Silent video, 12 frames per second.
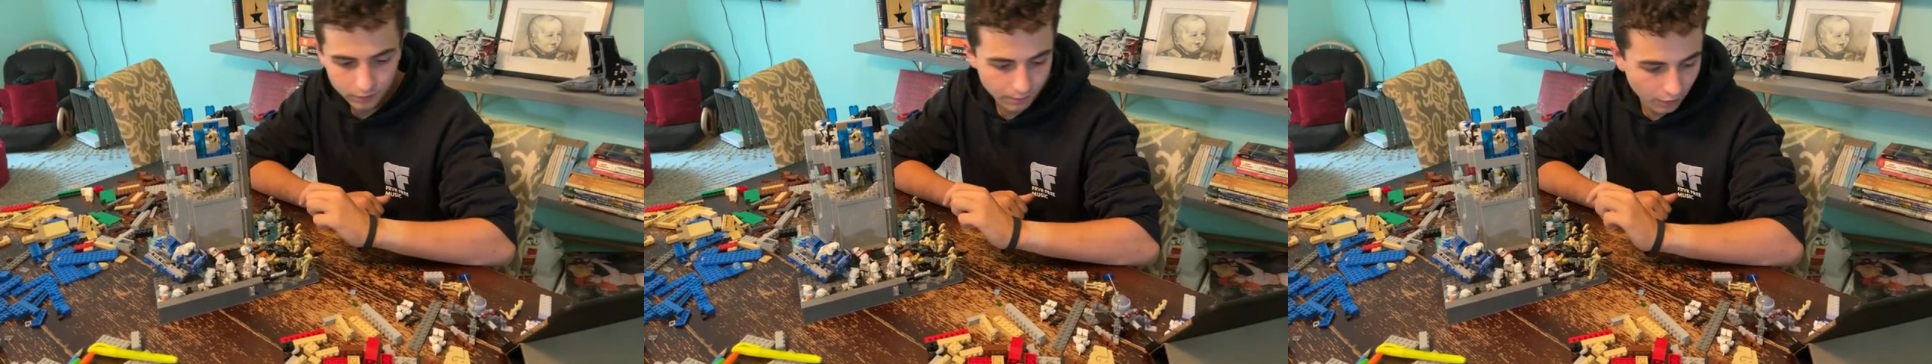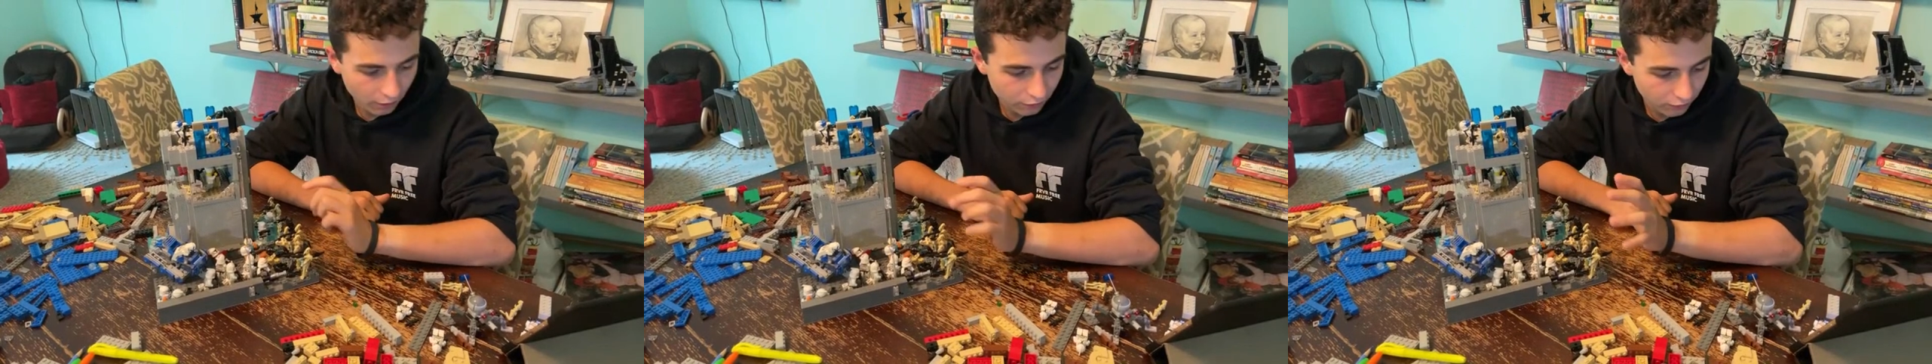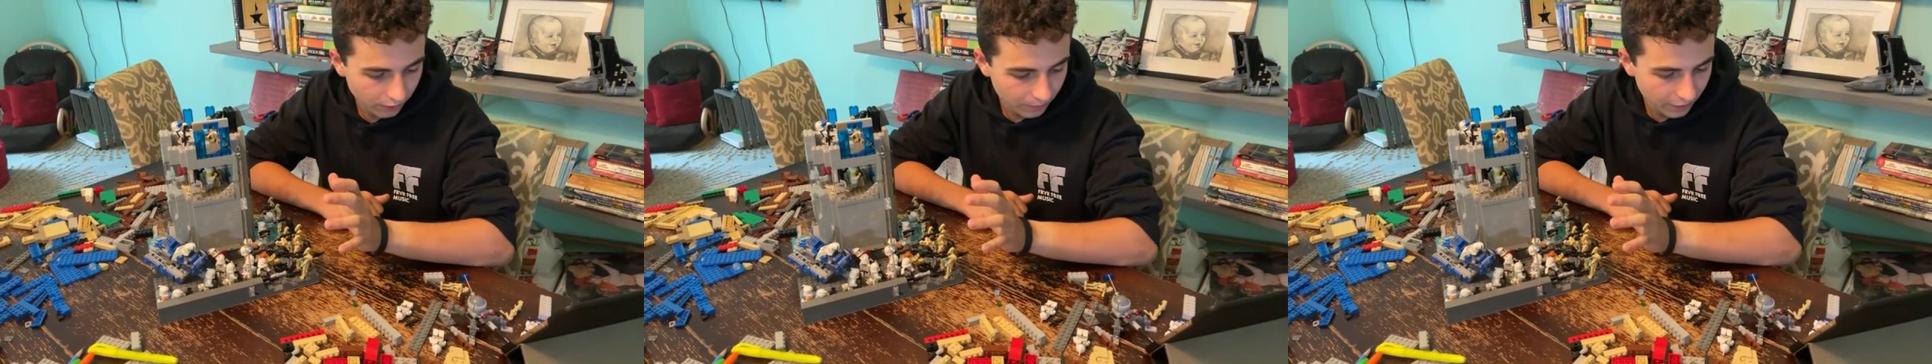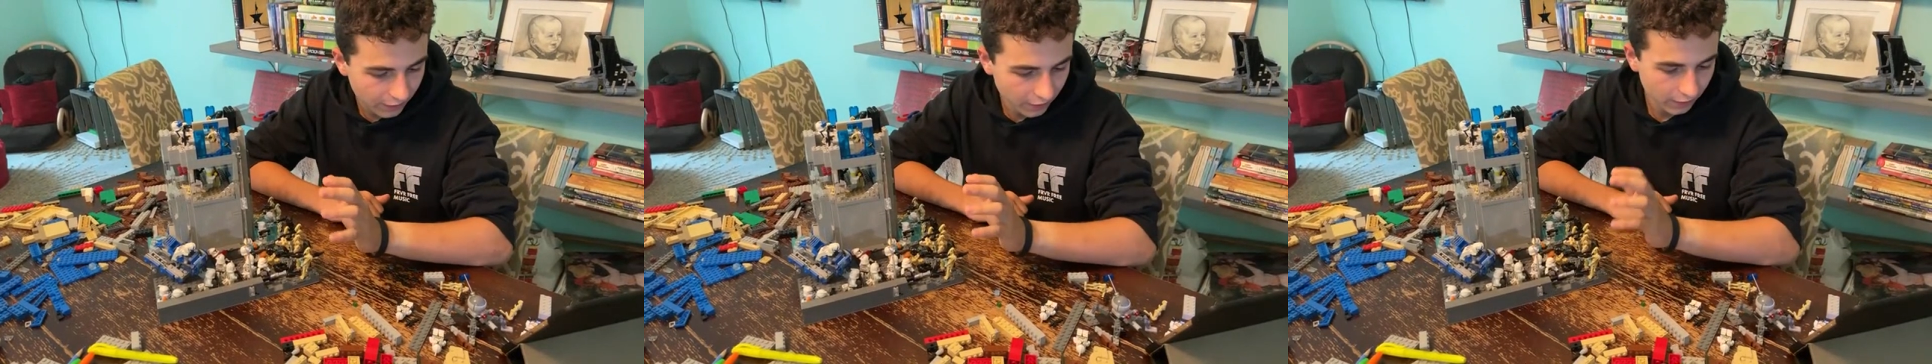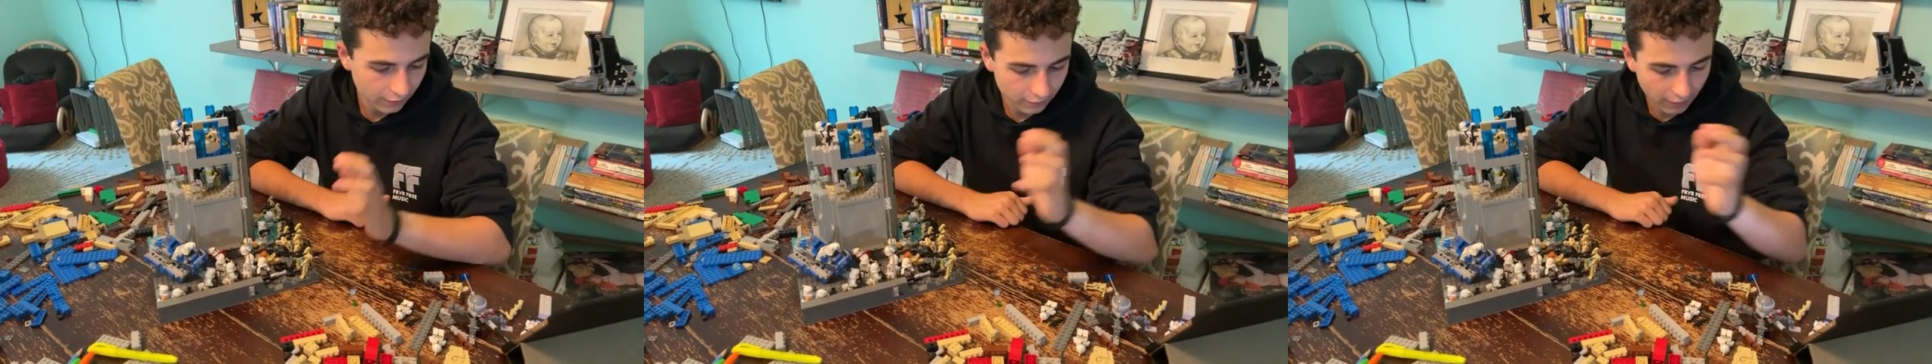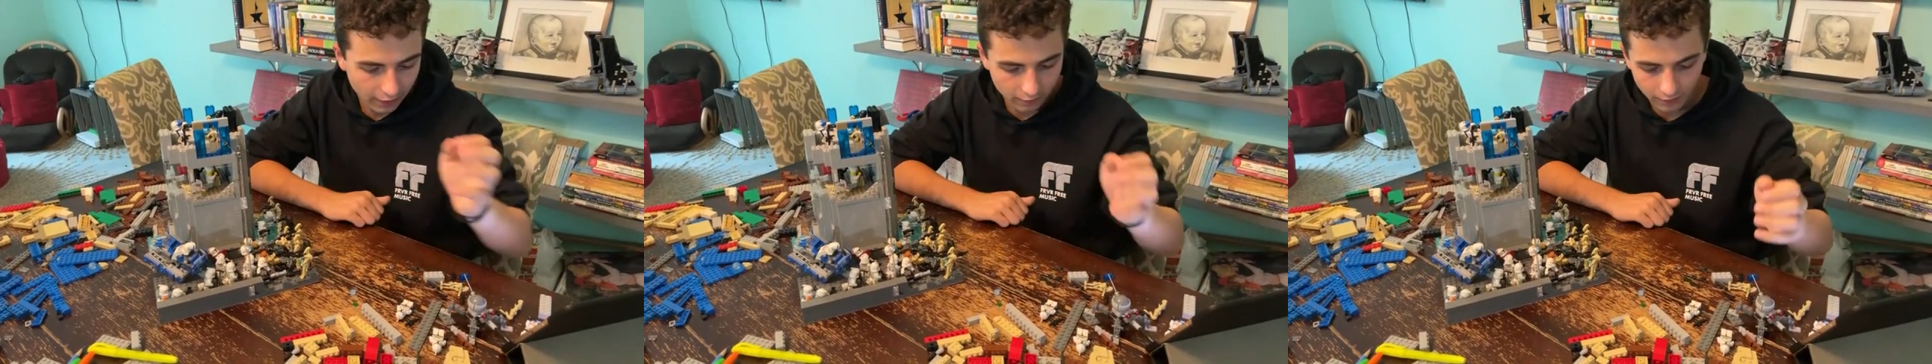partially because
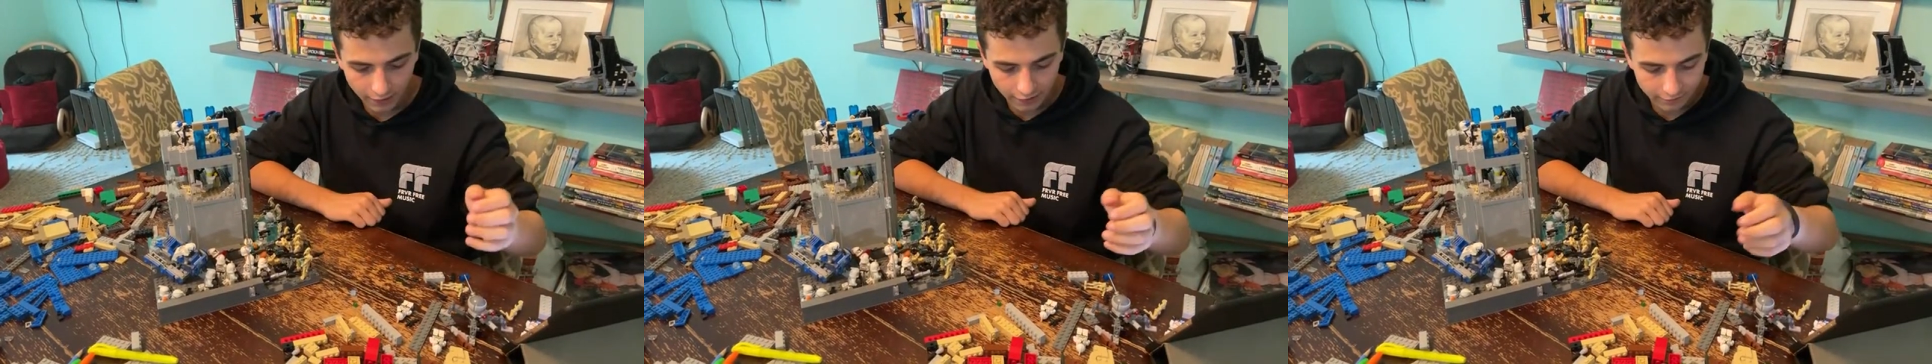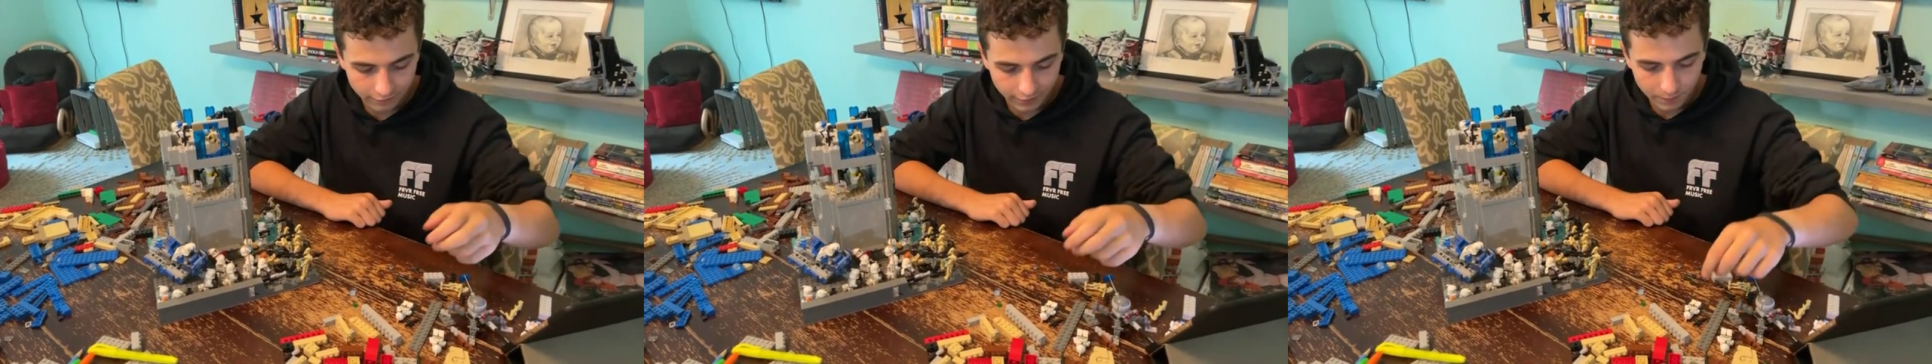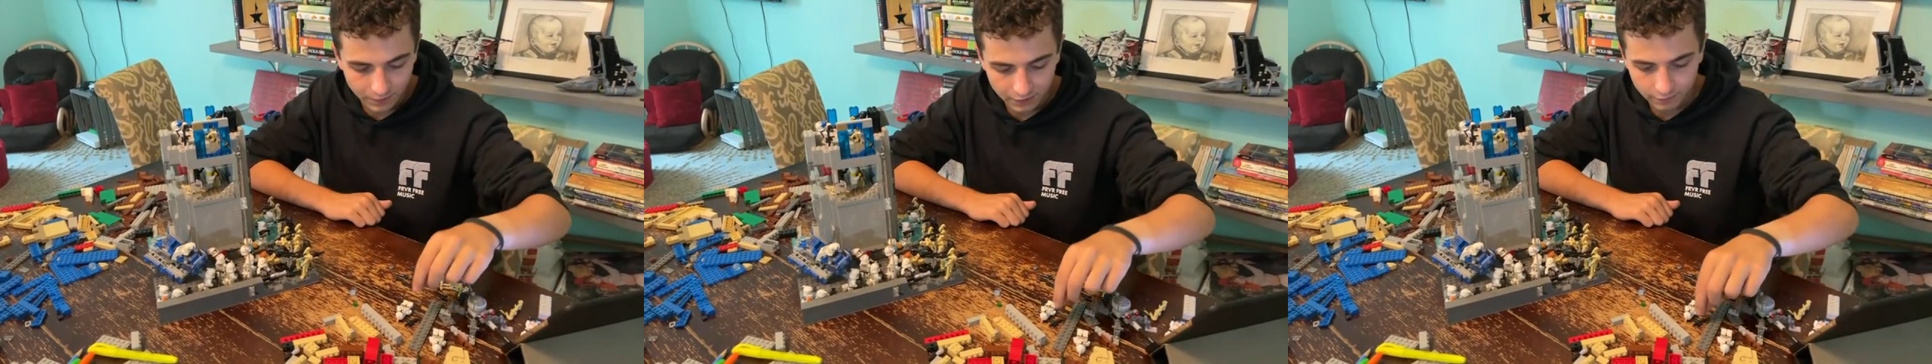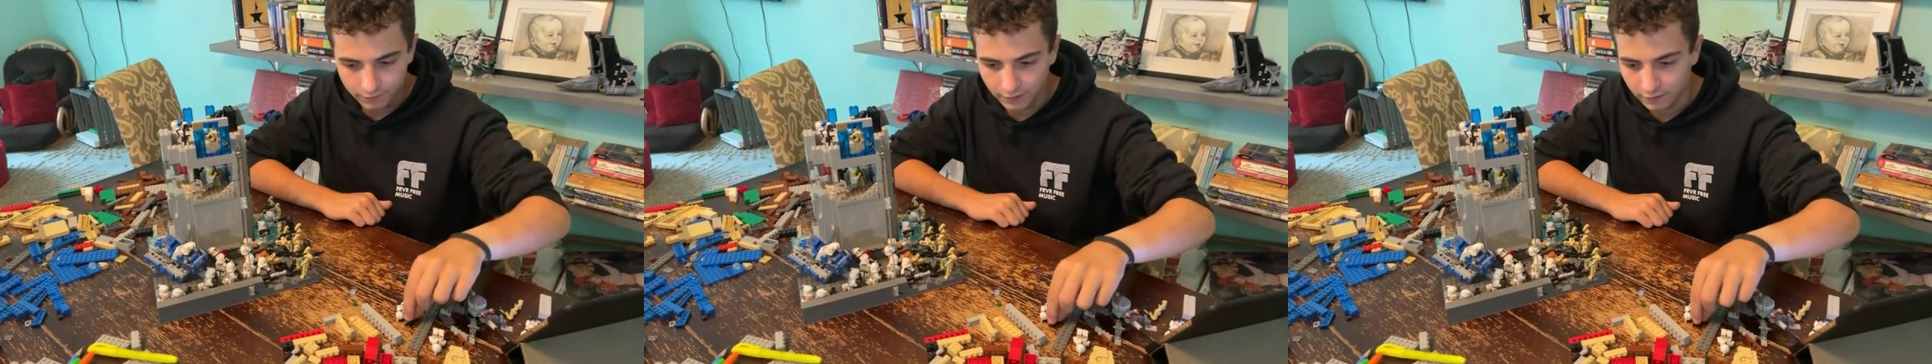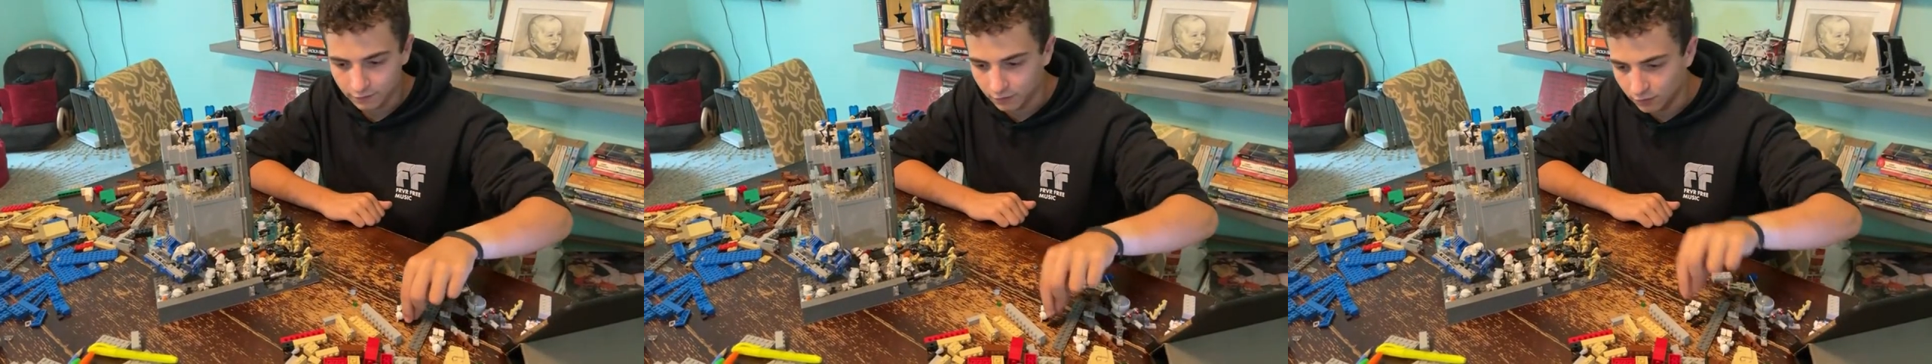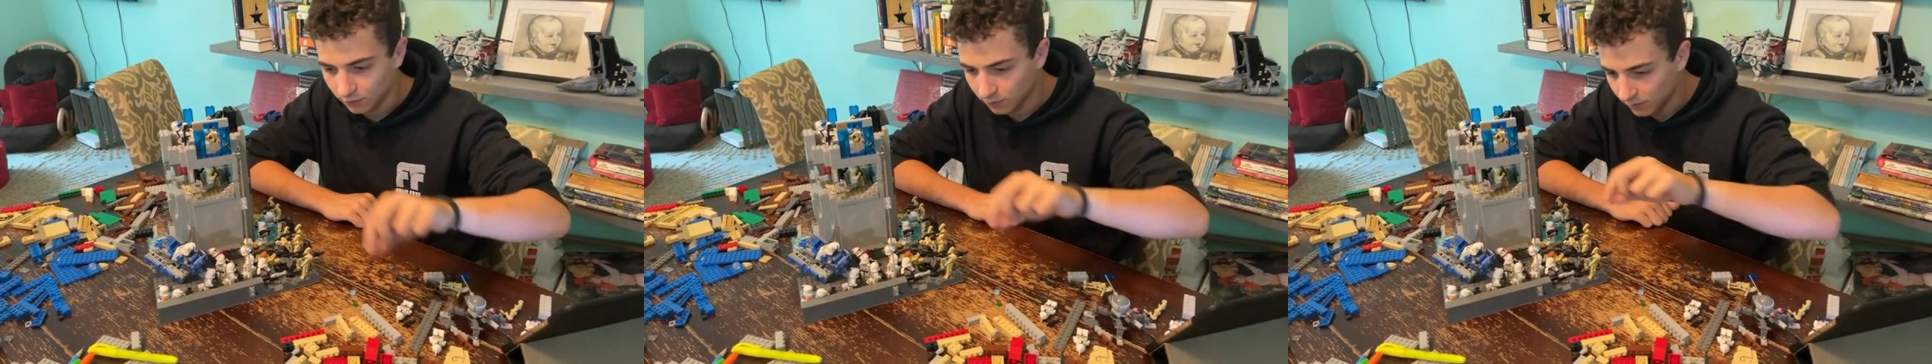I don't have that many phase
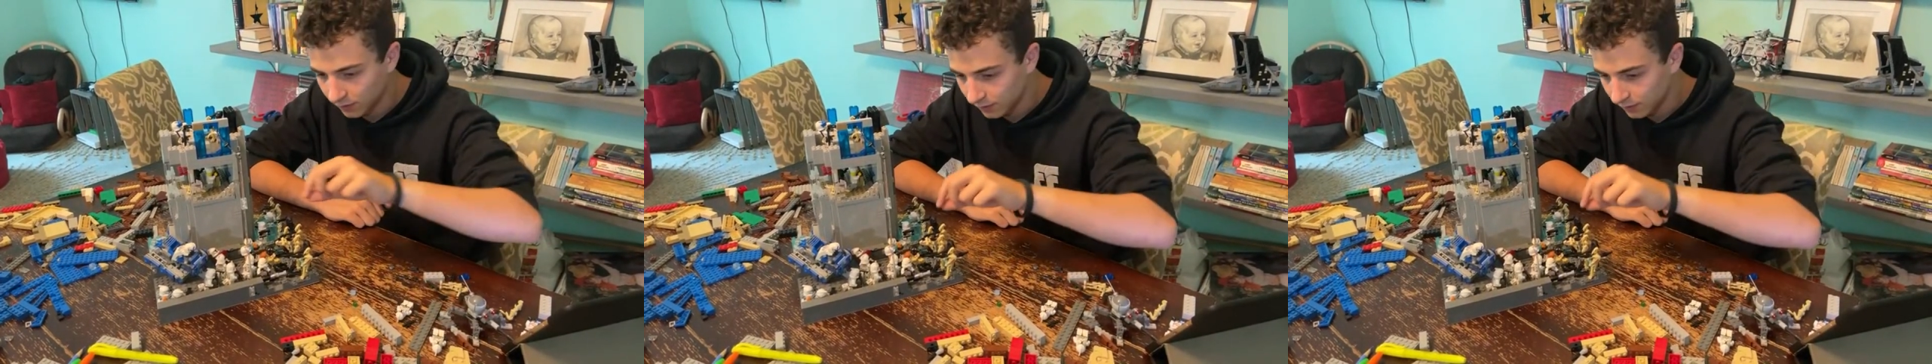2,